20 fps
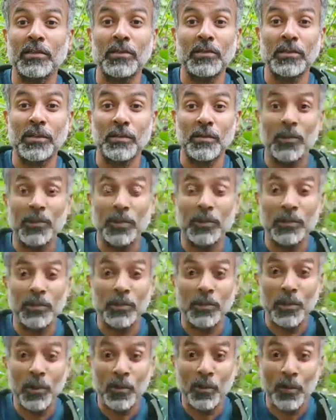because I'm going to
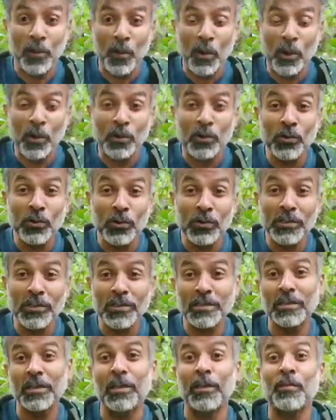drop more
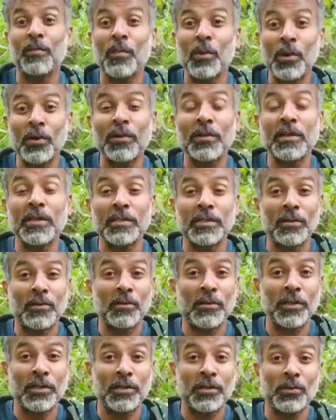roots and more trees are
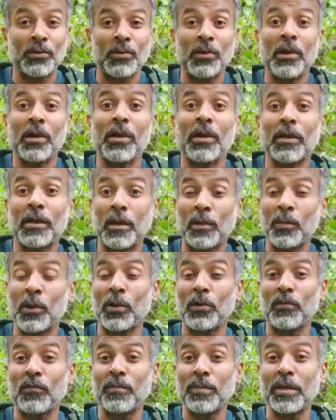going to come
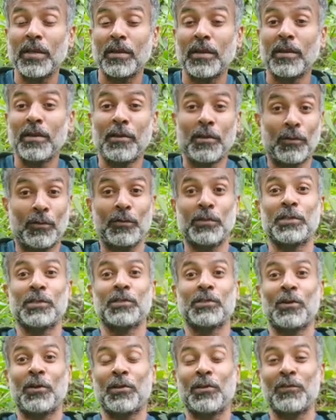out of me, which
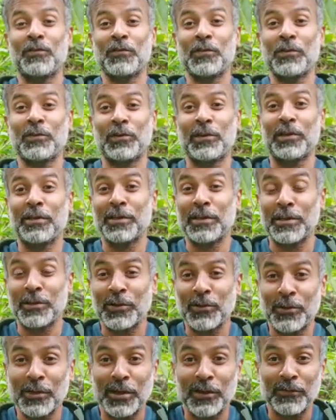is all of you learning
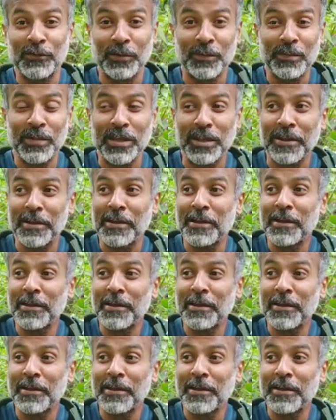yoga from me.